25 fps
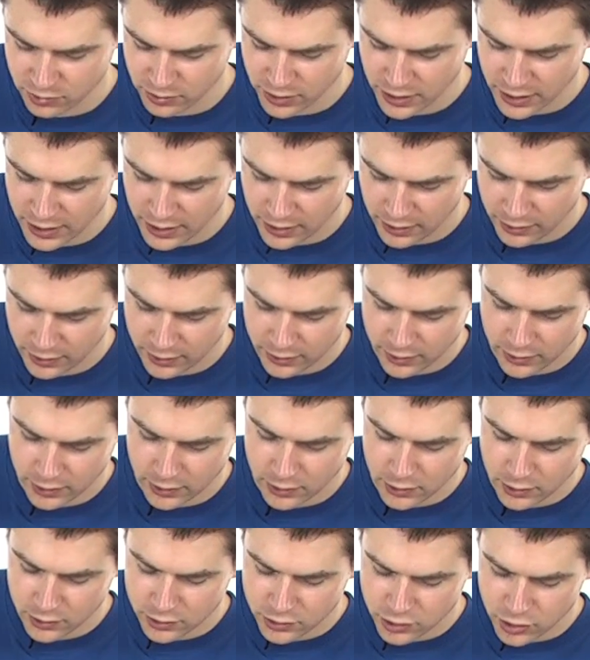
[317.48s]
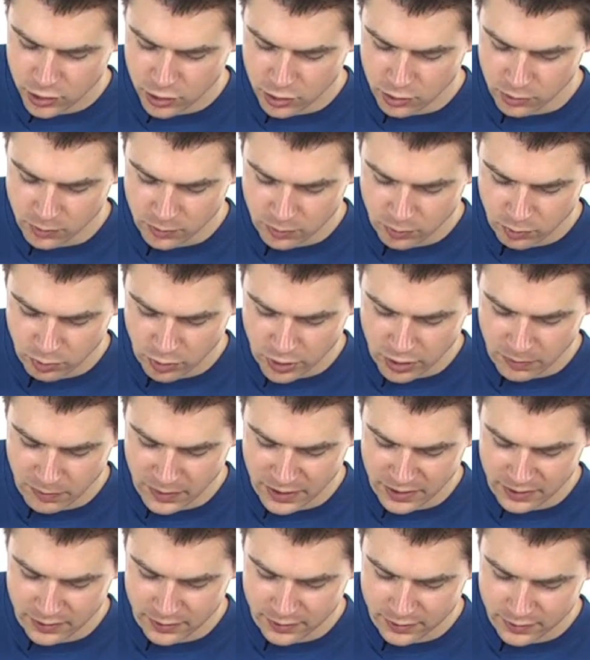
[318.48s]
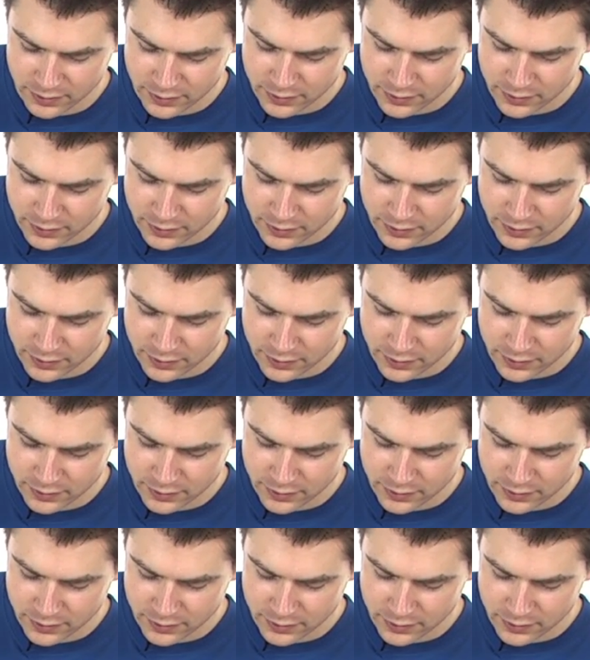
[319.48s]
on there, two pre-bent